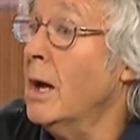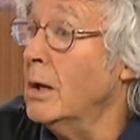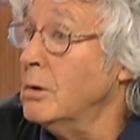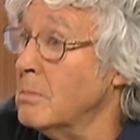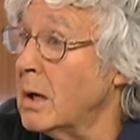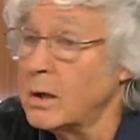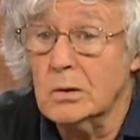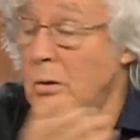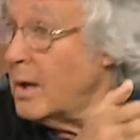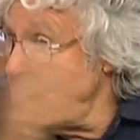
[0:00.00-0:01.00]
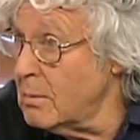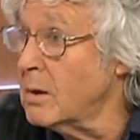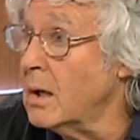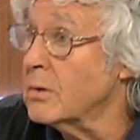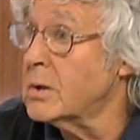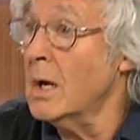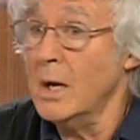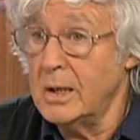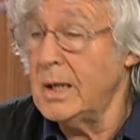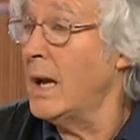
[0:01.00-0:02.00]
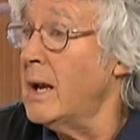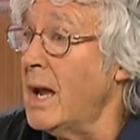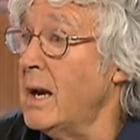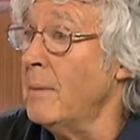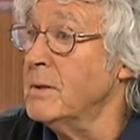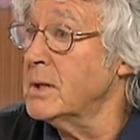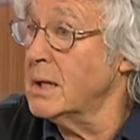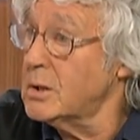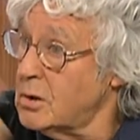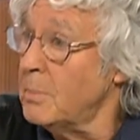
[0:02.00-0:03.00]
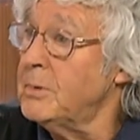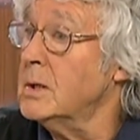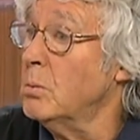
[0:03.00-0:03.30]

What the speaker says: and you, Michael, or anyone else to get head up and say, stop this.